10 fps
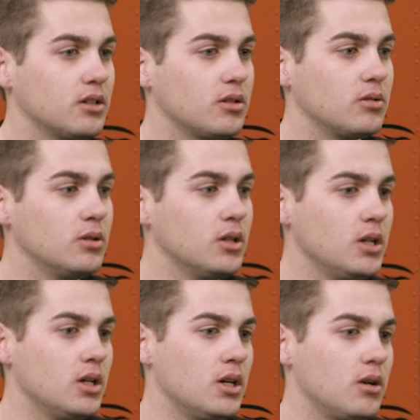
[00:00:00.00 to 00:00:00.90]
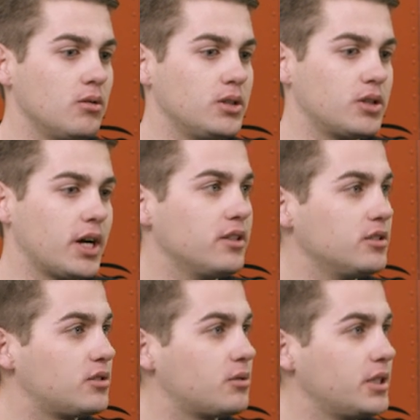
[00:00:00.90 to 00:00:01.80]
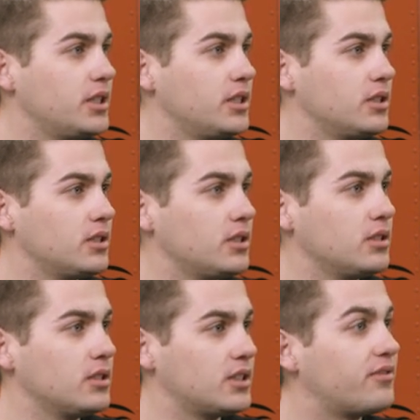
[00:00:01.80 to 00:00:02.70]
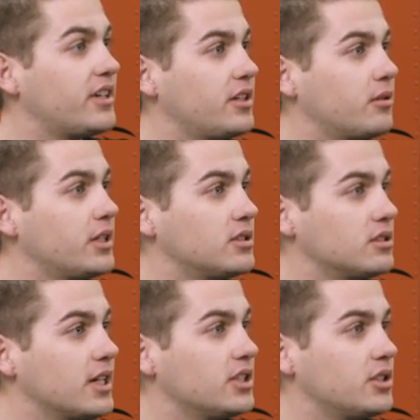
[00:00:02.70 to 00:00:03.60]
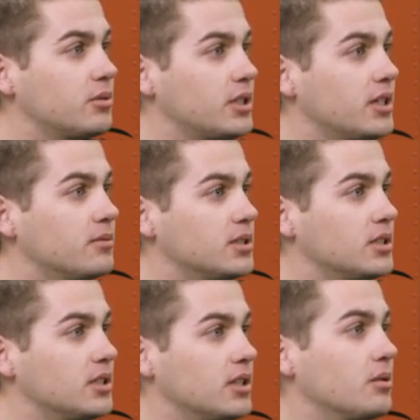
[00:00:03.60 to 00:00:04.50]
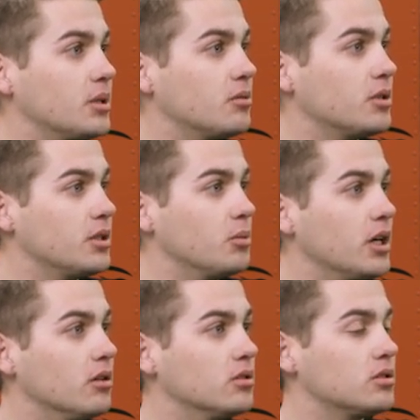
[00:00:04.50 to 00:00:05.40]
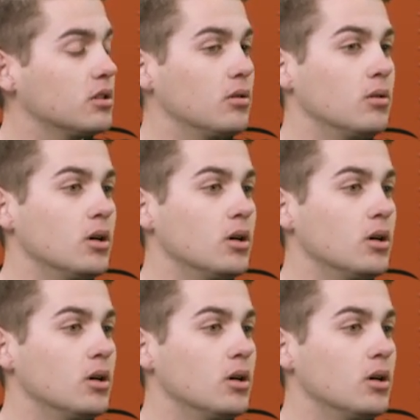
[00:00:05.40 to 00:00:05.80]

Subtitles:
so we tried those 3 Xfinity races last year with Gibbs, and they went really well. So